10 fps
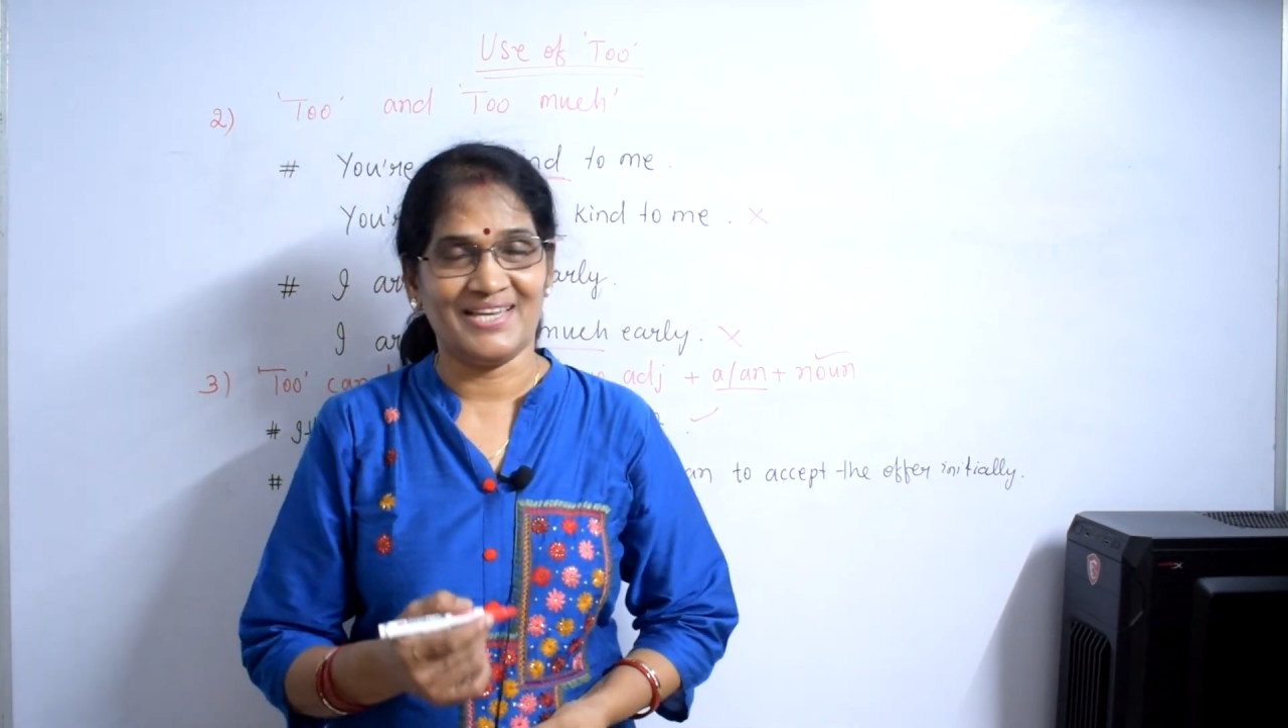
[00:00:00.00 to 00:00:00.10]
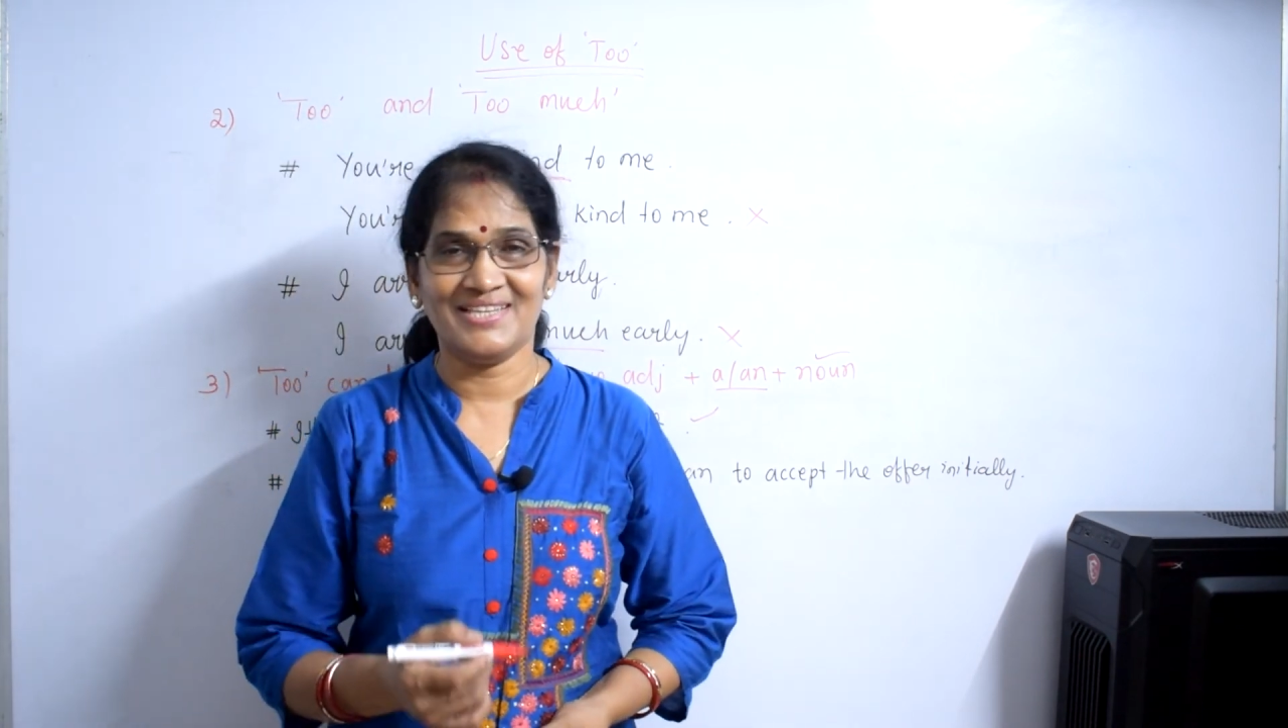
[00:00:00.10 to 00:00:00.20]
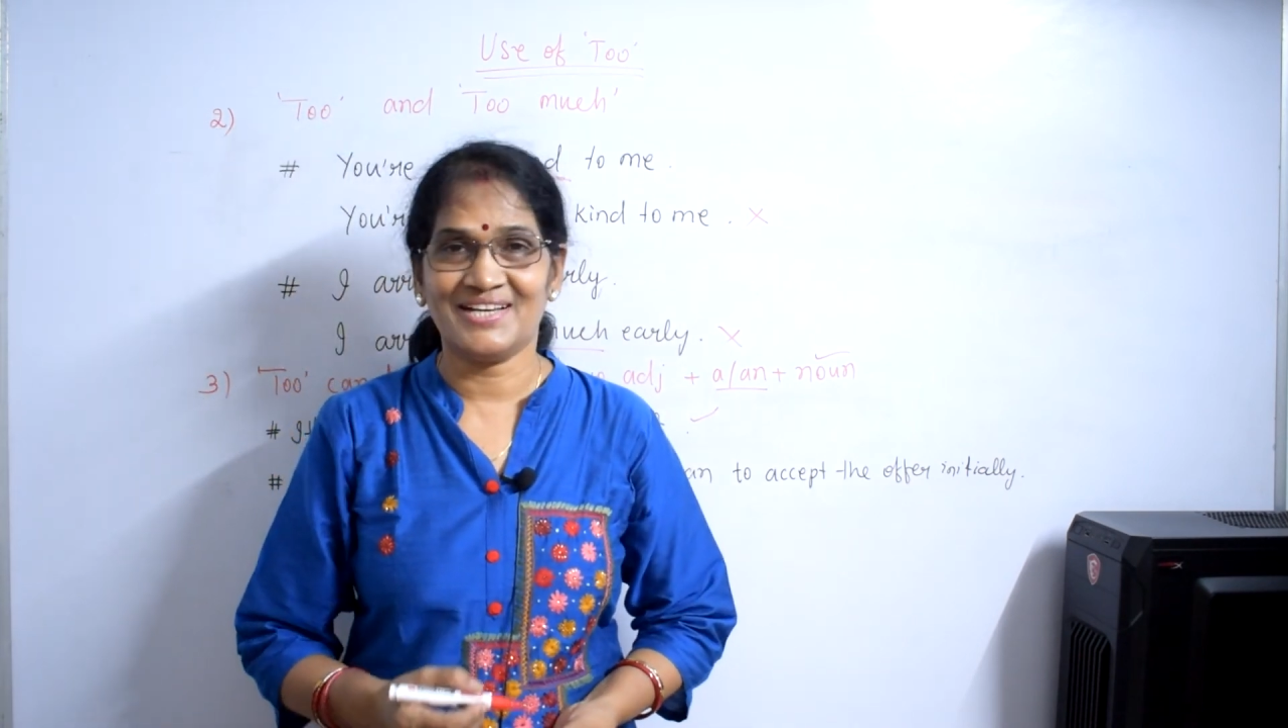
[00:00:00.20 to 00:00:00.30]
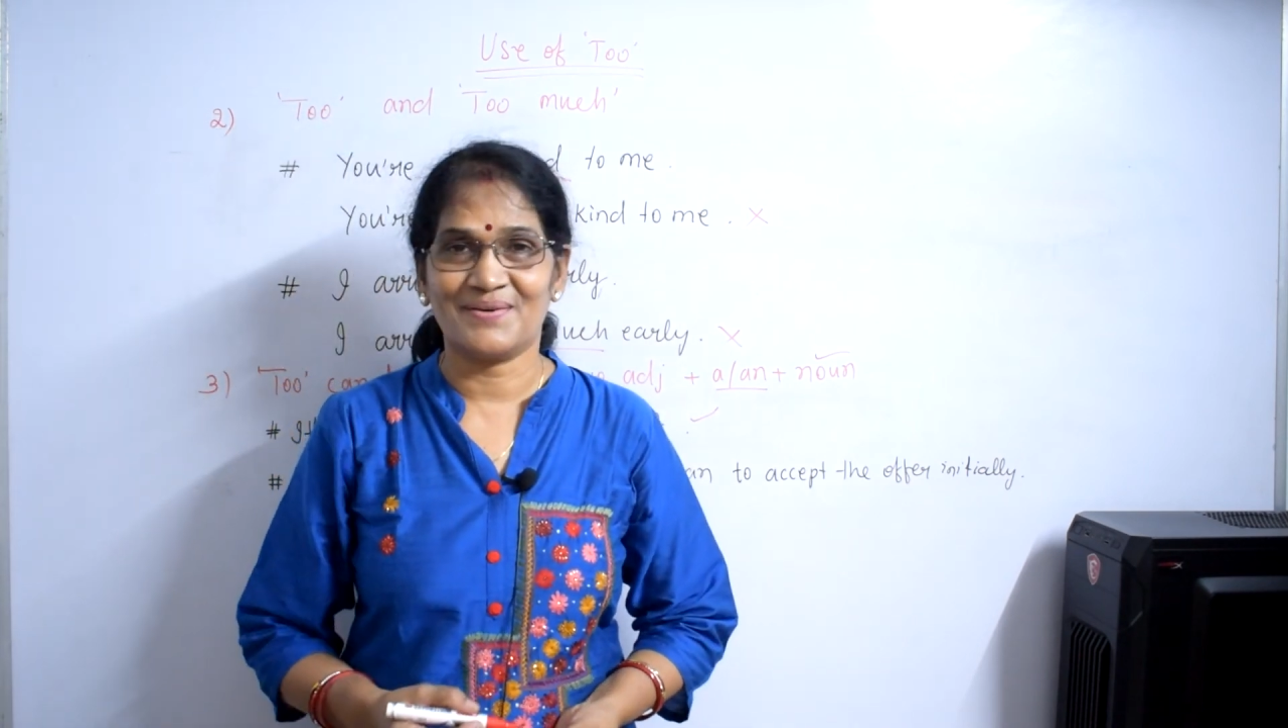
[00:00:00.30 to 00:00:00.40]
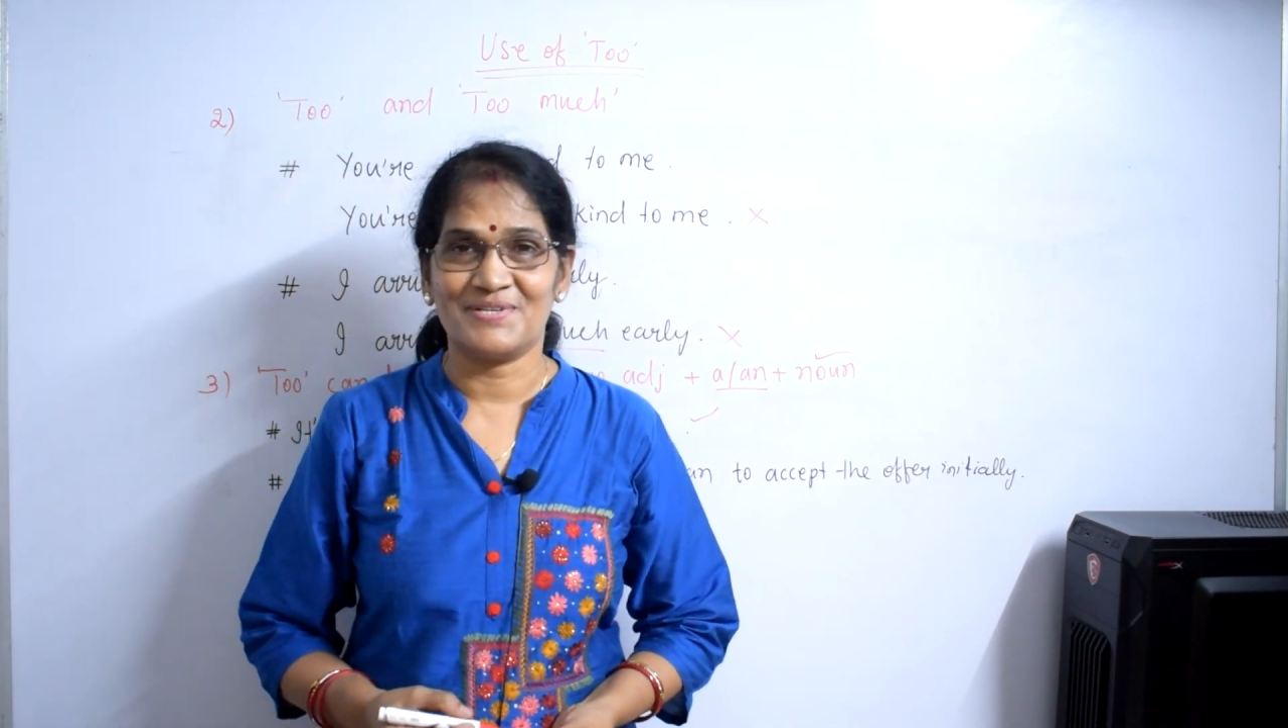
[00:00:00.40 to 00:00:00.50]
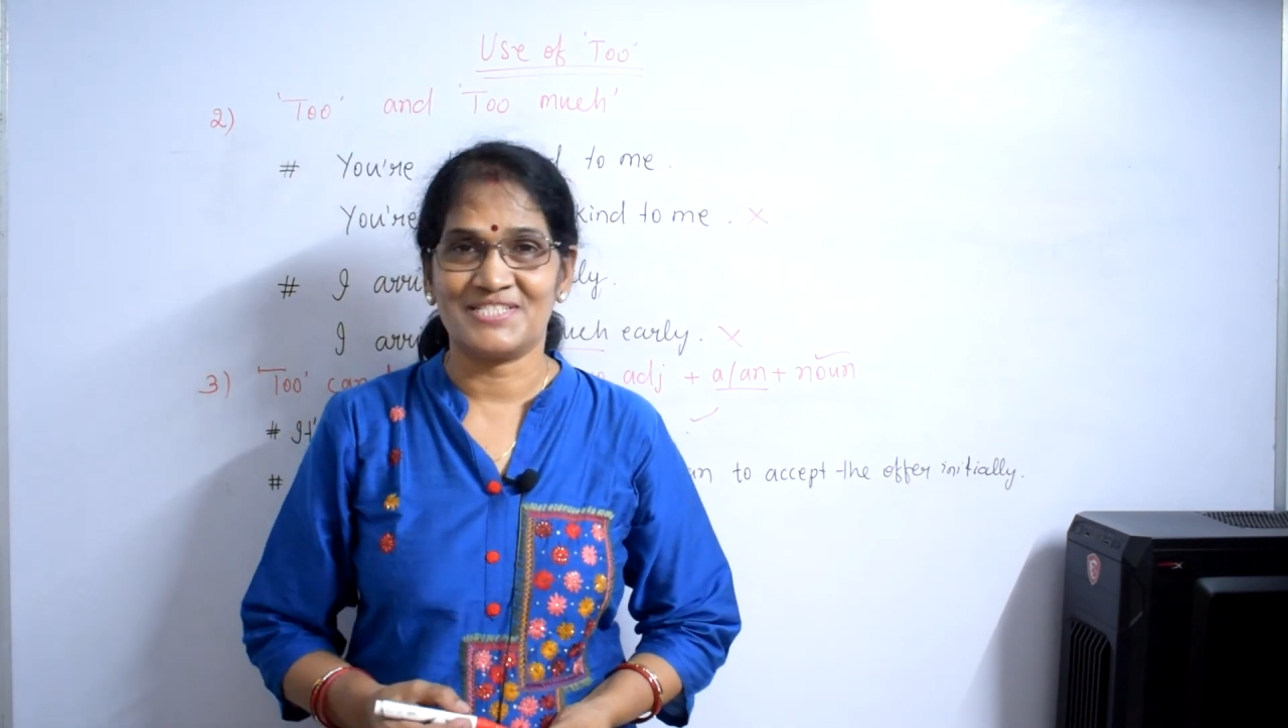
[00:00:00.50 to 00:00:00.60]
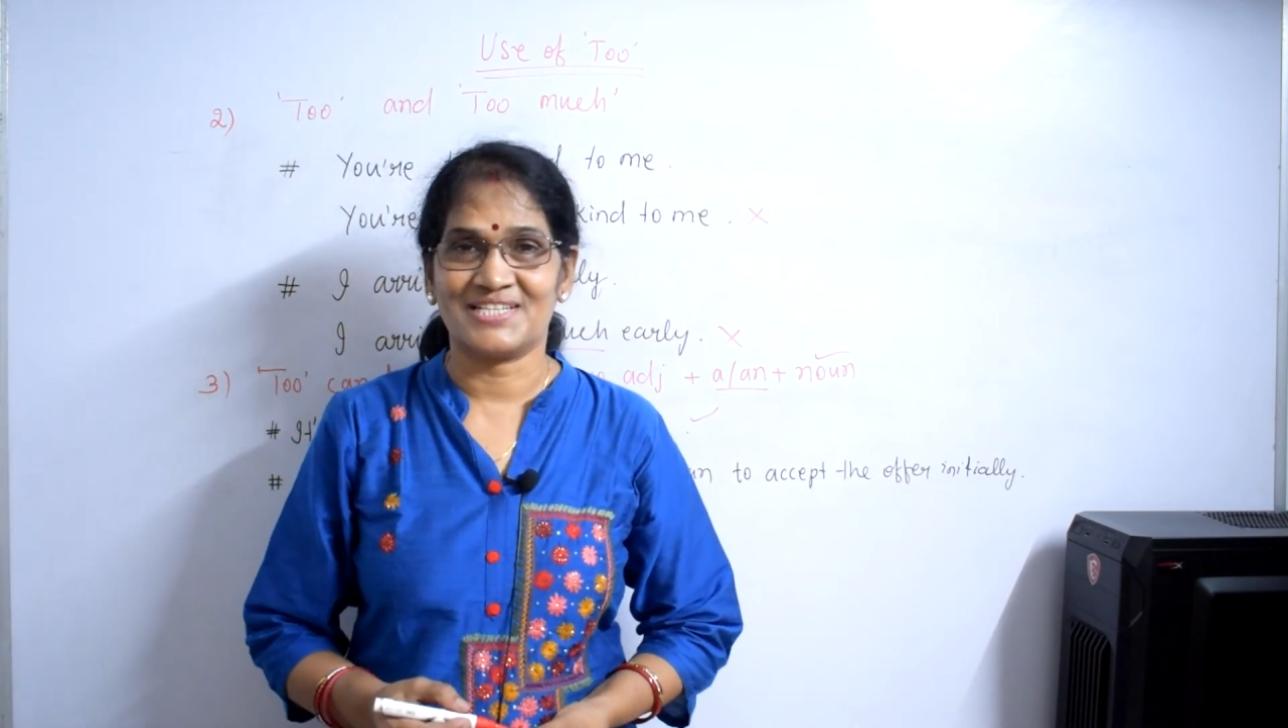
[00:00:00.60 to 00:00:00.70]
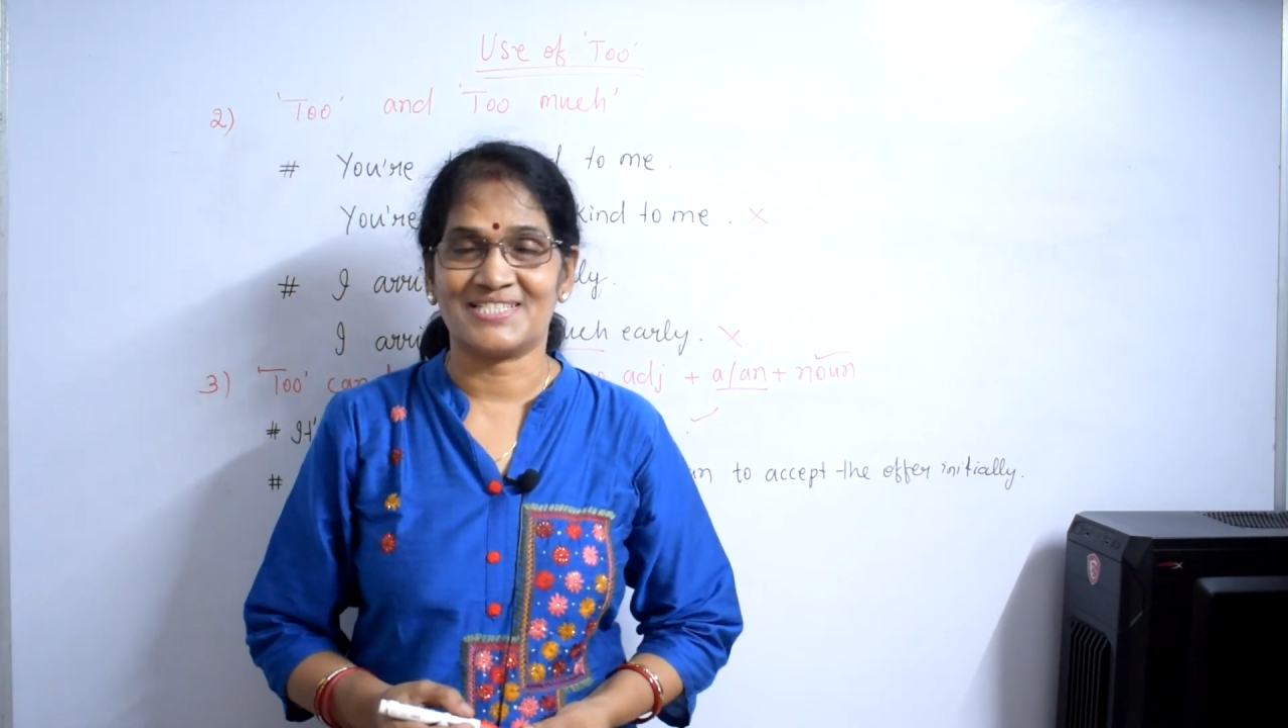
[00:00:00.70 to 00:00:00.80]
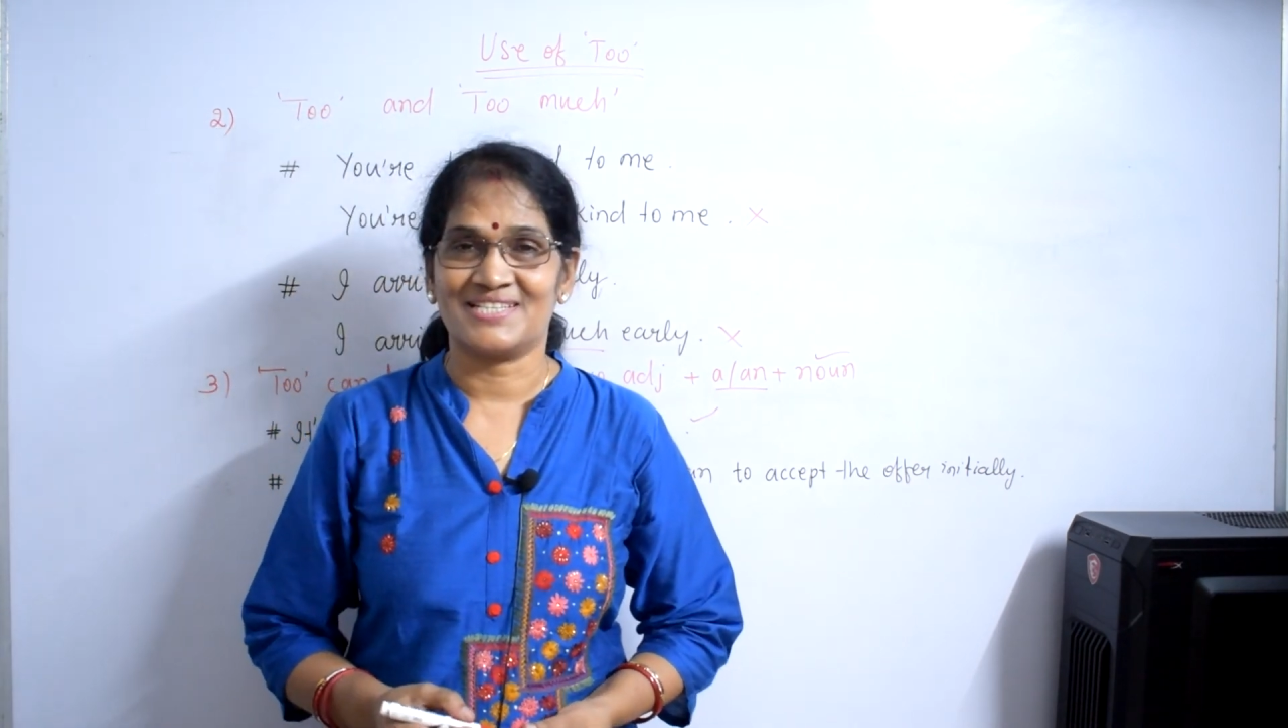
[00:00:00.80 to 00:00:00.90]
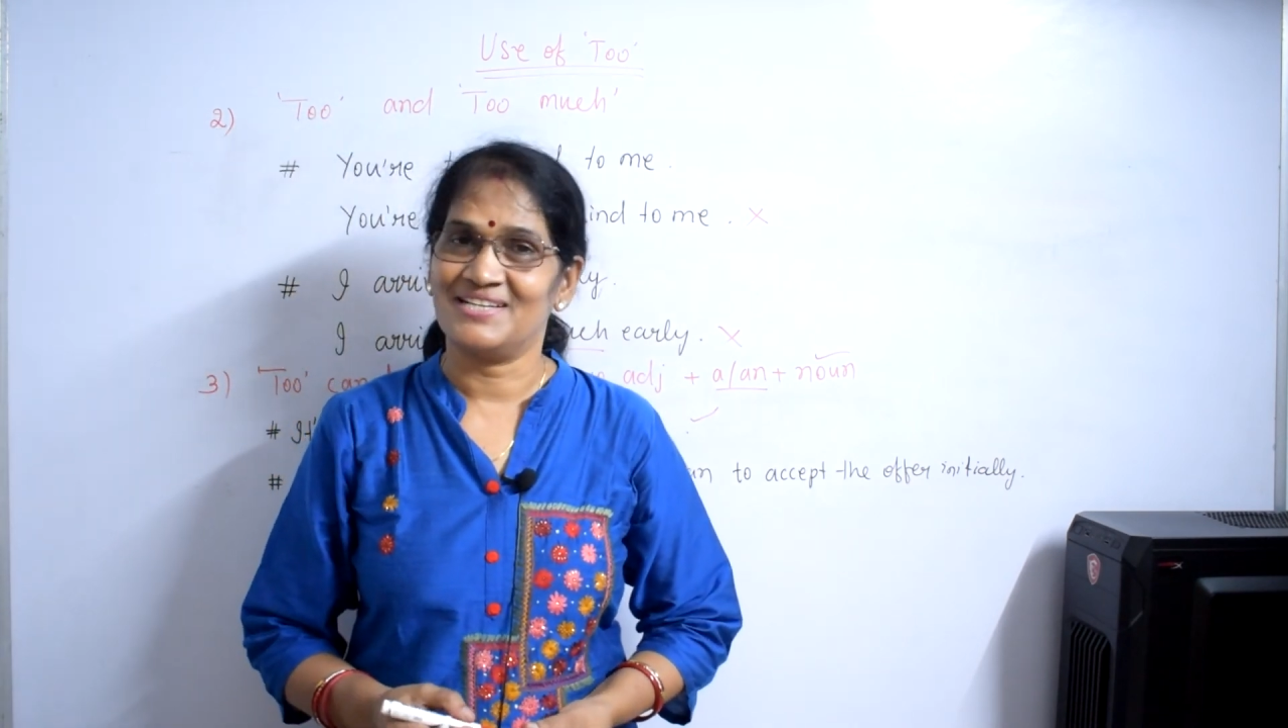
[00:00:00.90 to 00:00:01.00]
in the comment
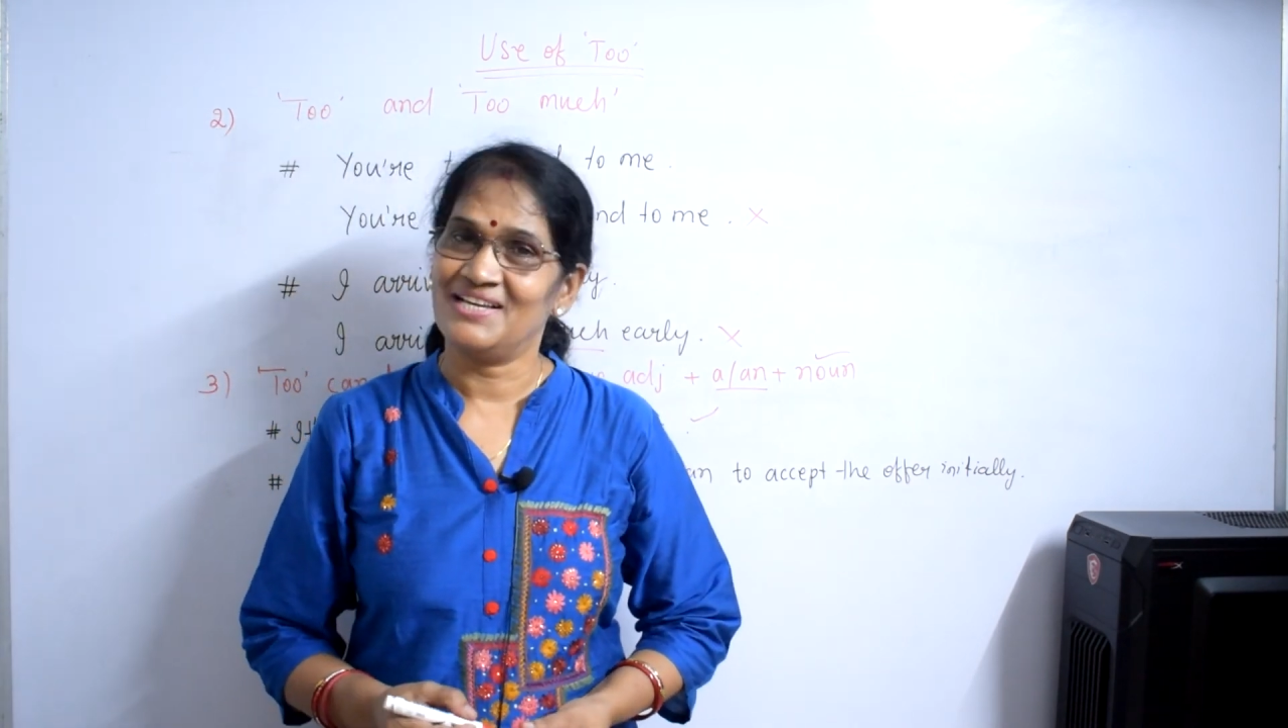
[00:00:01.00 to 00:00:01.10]
section.